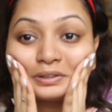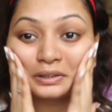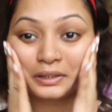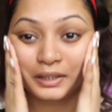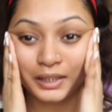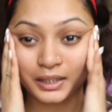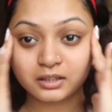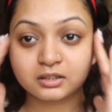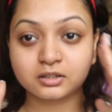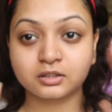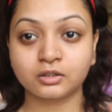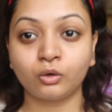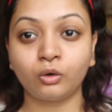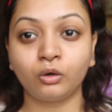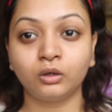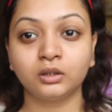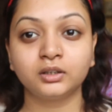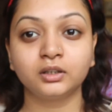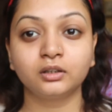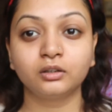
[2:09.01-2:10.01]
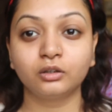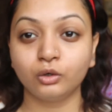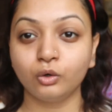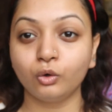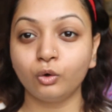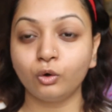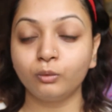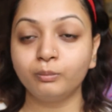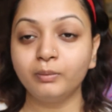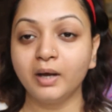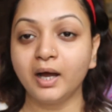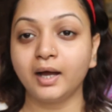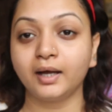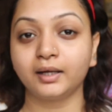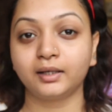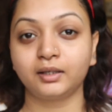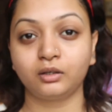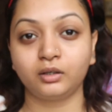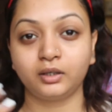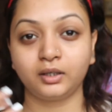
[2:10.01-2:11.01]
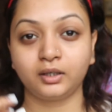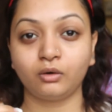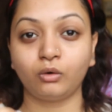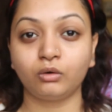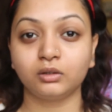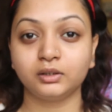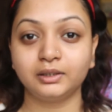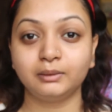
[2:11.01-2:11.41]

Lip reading: get all the glow back and all